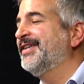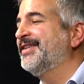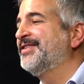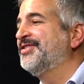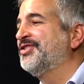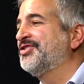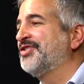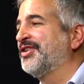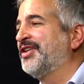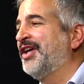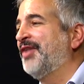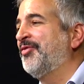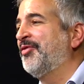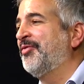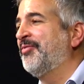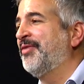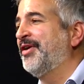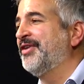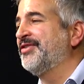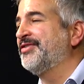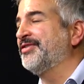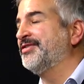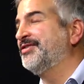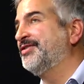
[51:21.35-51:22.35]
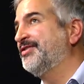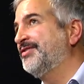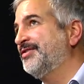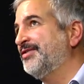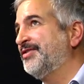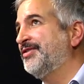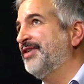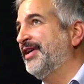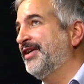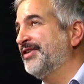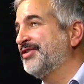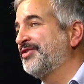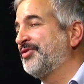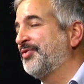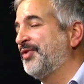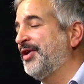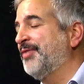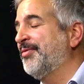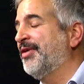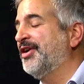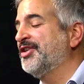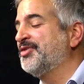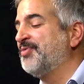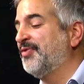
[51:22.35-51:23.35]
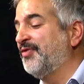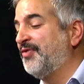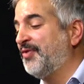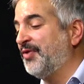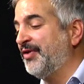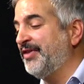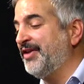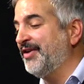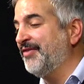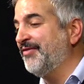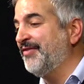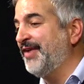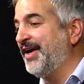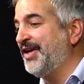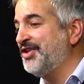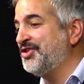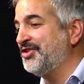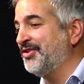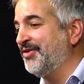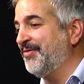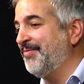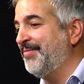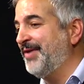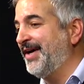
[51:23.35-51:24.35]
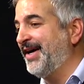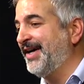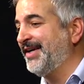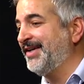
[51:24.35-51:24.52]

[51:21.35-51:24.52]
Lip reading: just a couple months, or I guess 3 months before the invasion of